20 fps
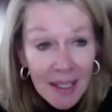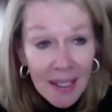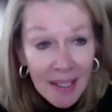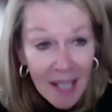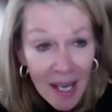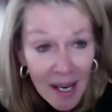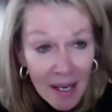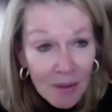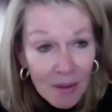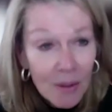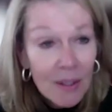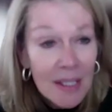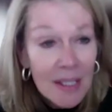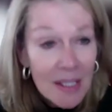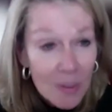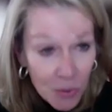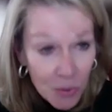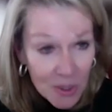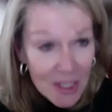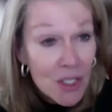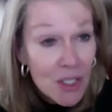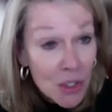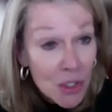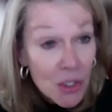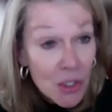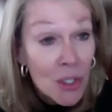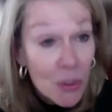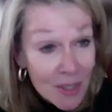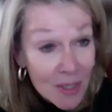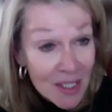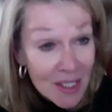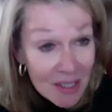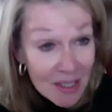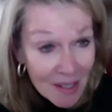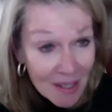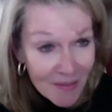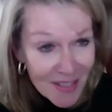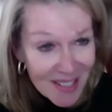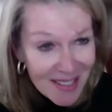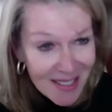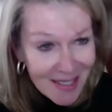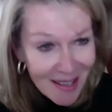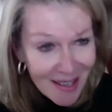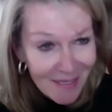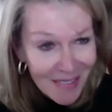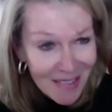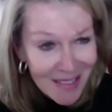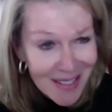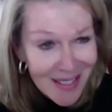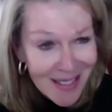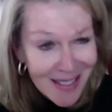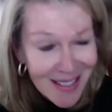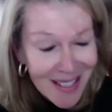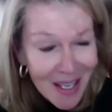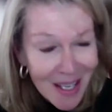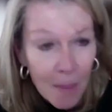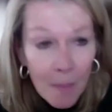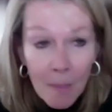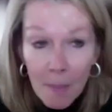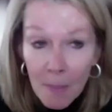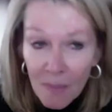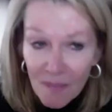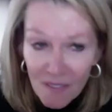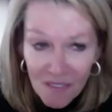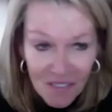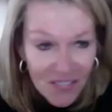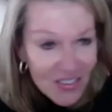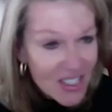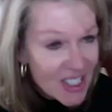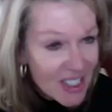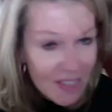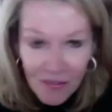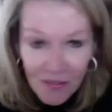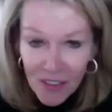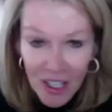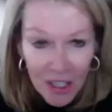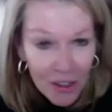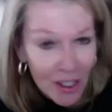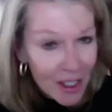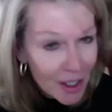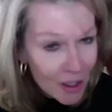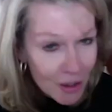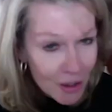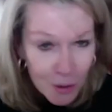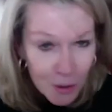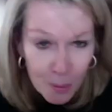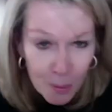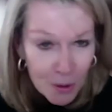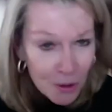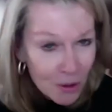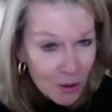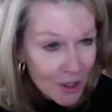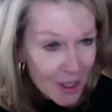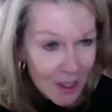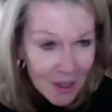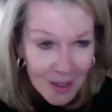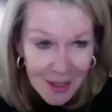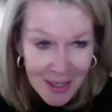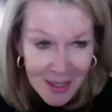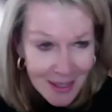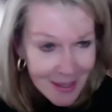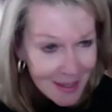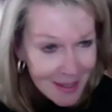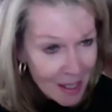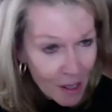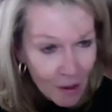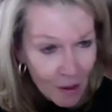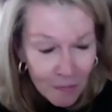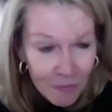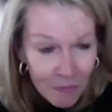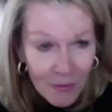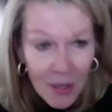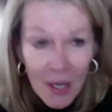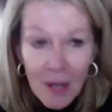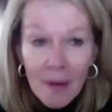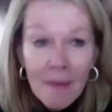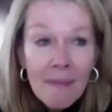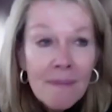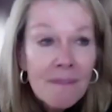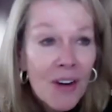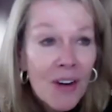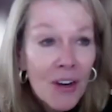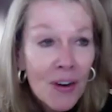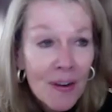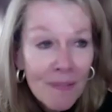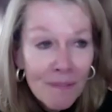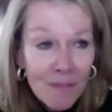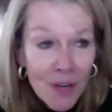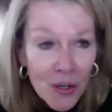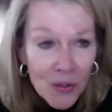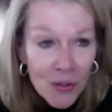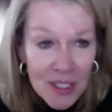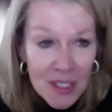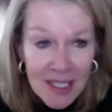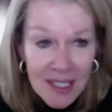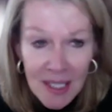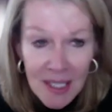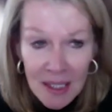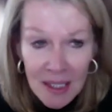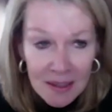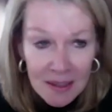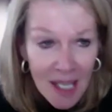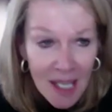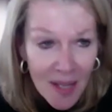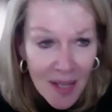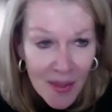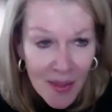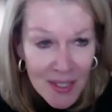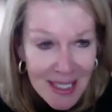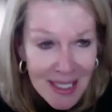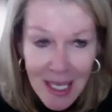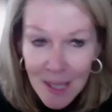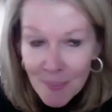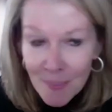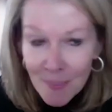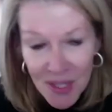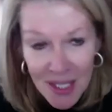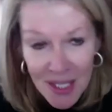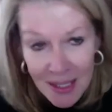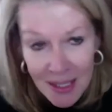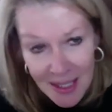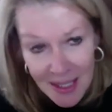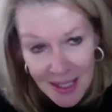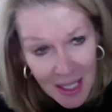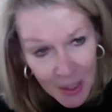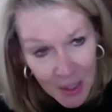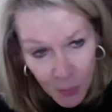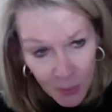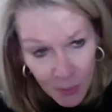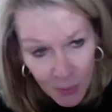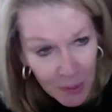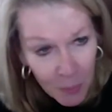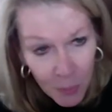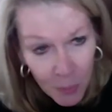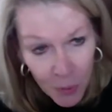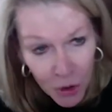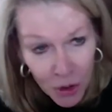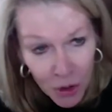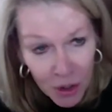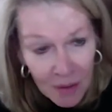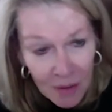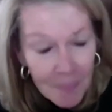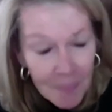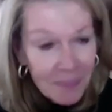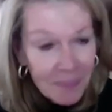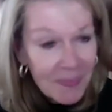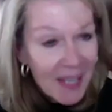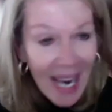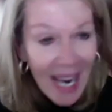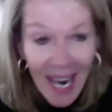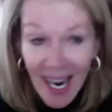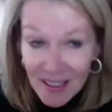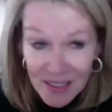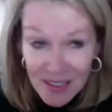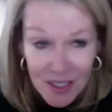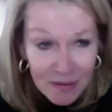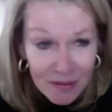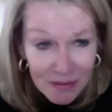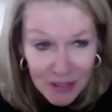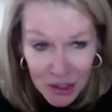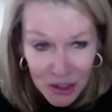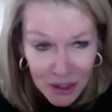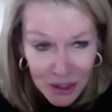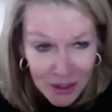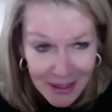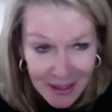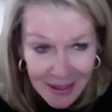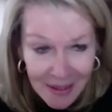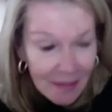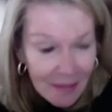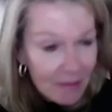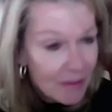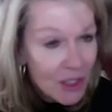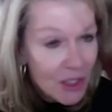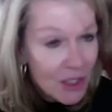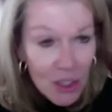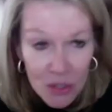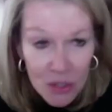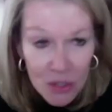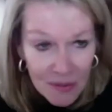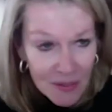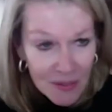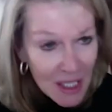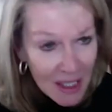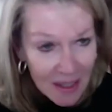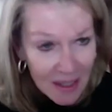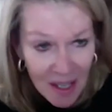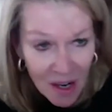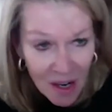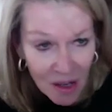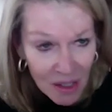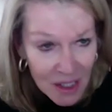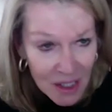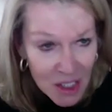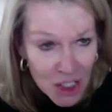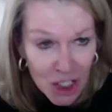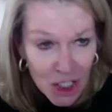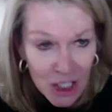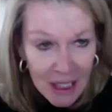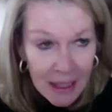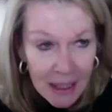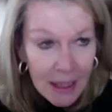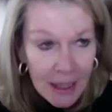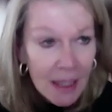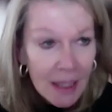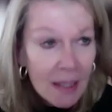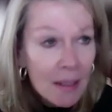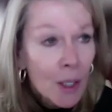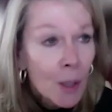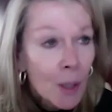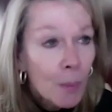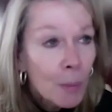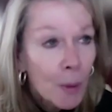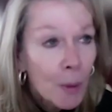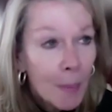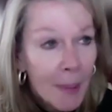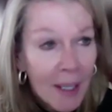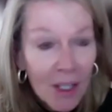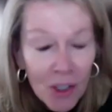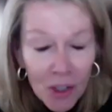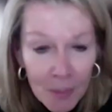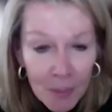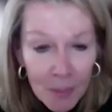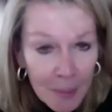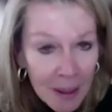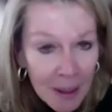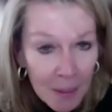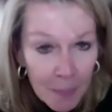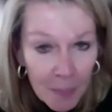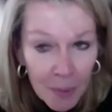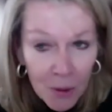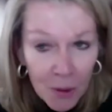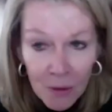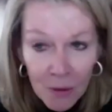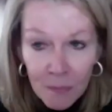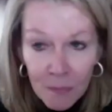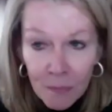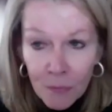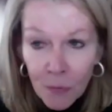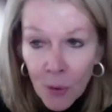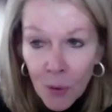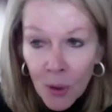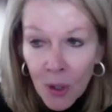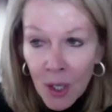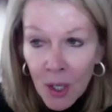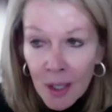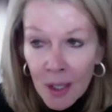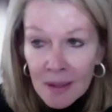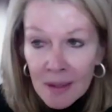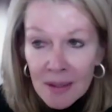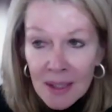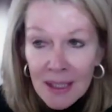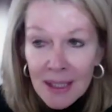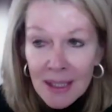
Keck was the newest of the seven, very entrepreneurial itself, very focused on a lot of the same things that we were active learning, use of technology, preparing people for